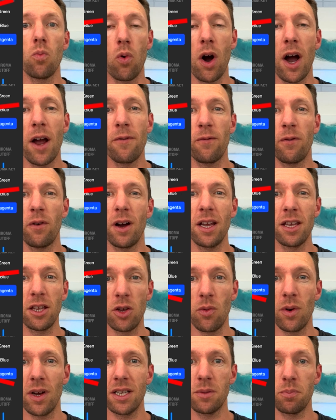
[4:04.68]
Wi-Fi,
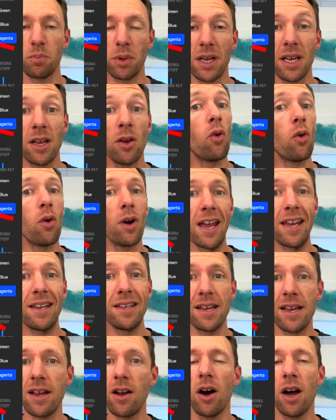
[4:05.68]
USB, or
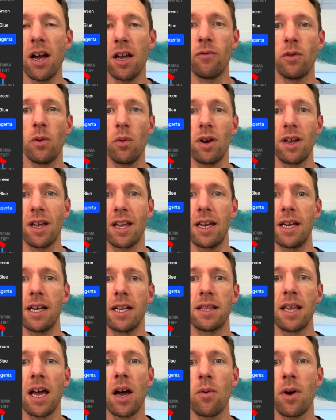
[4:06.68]
NDI if we want to
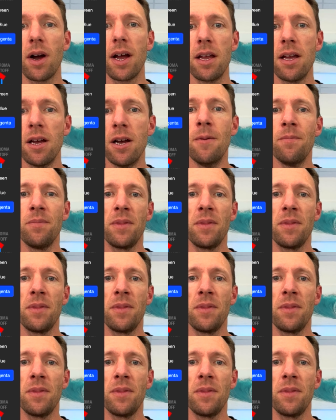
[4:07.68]
connect that way.